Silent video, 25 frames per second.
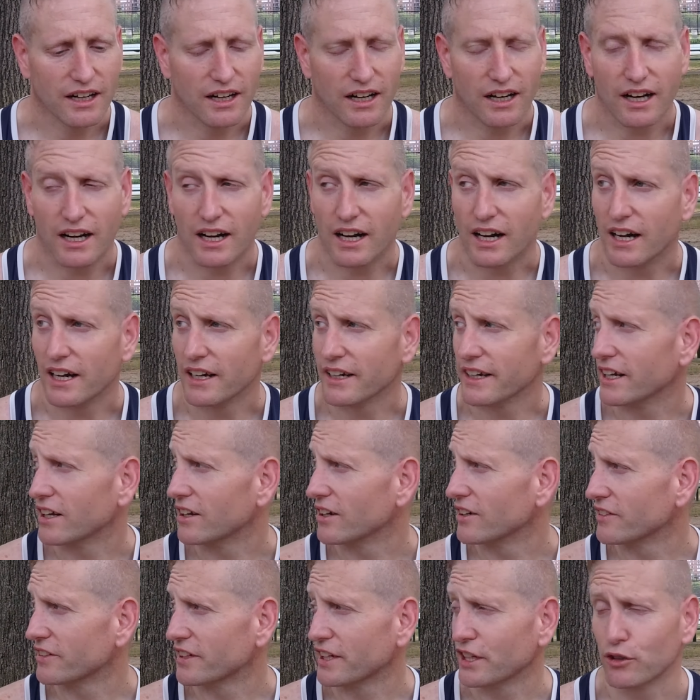Uh,
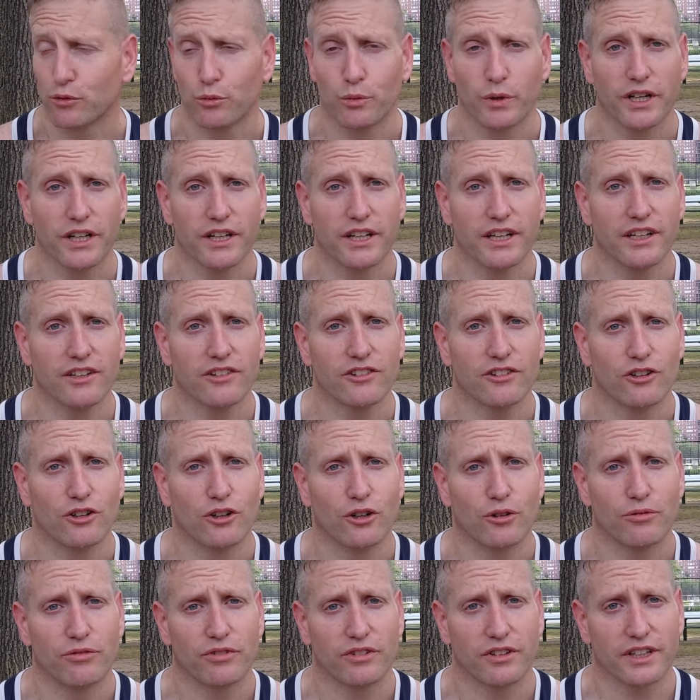now it's getting windy, so
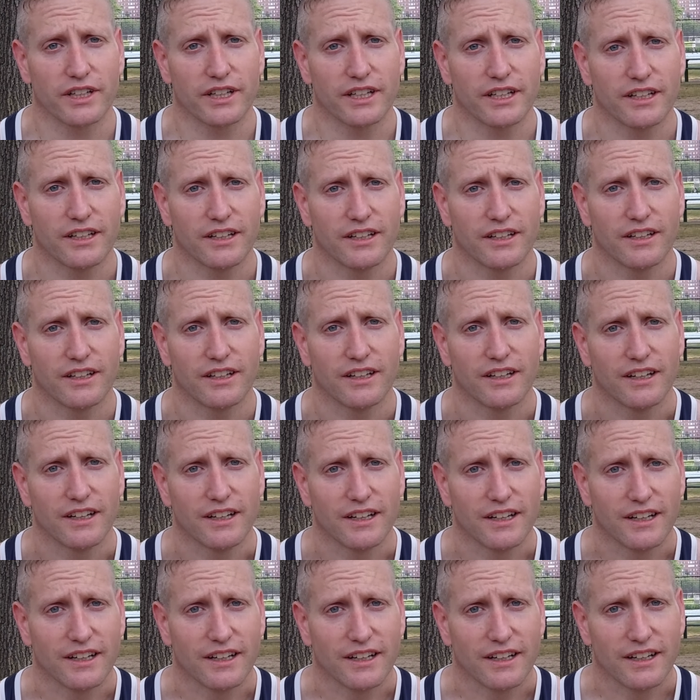hopefully
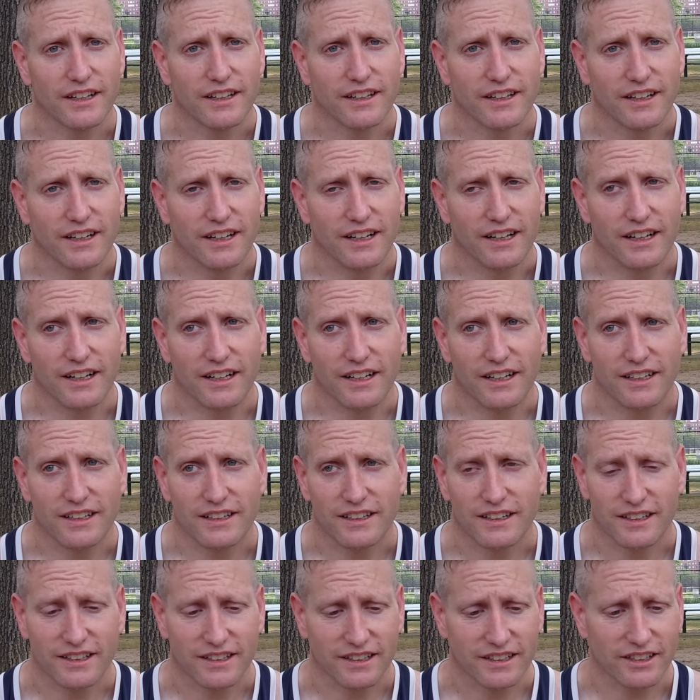uh,
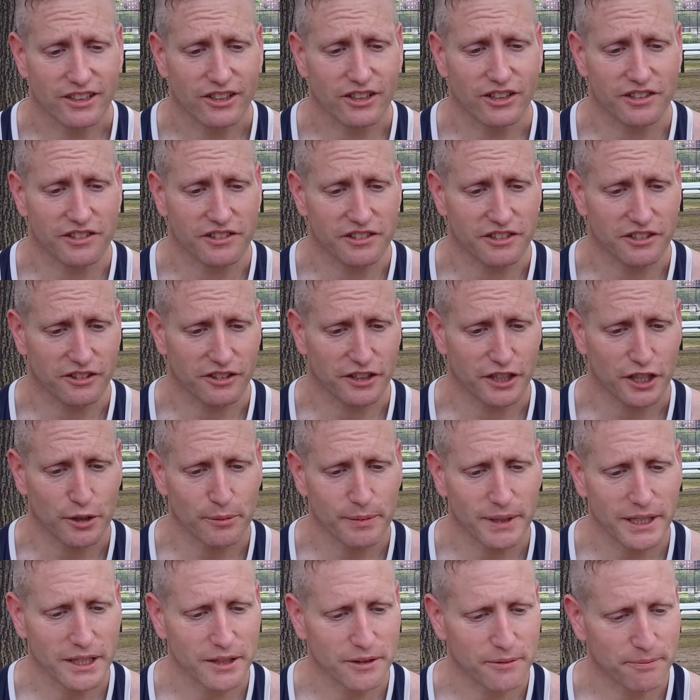you can still hear
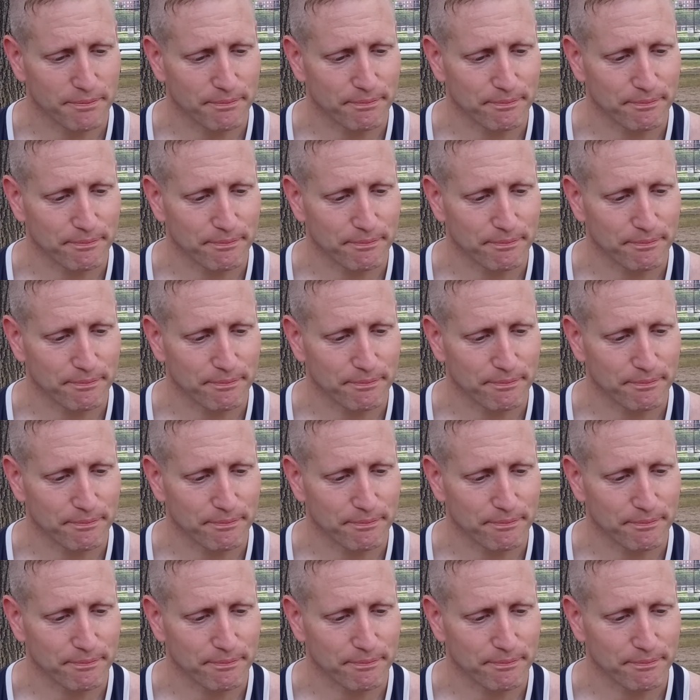me.